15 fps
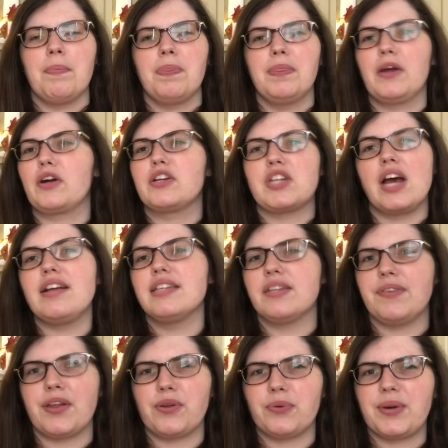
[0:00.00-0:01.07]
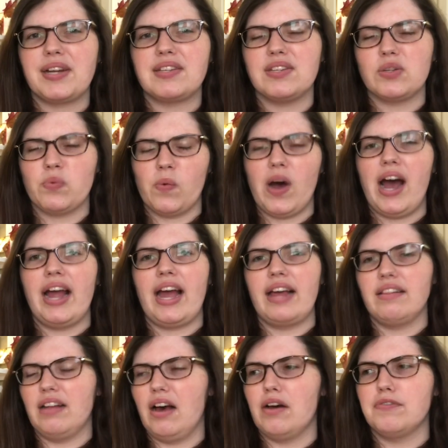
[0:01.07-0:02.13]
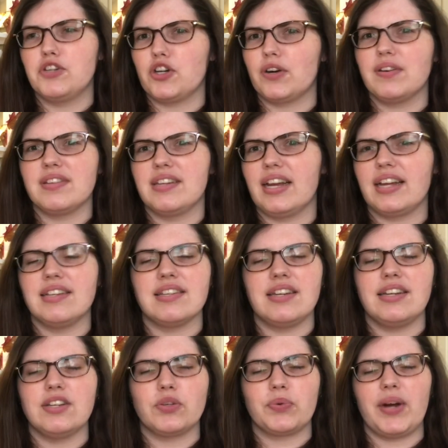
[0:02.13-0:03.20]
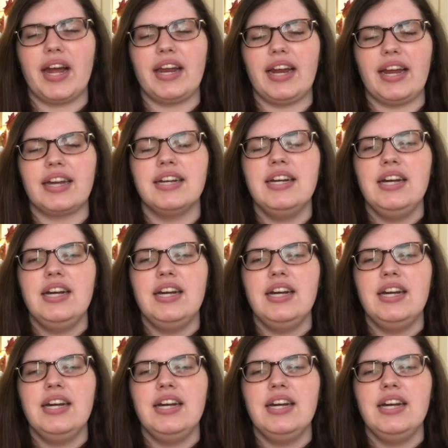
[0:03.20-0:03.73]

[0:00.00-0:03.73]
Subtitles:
There are tons of other reasons why I love Charles Dickens and his writing,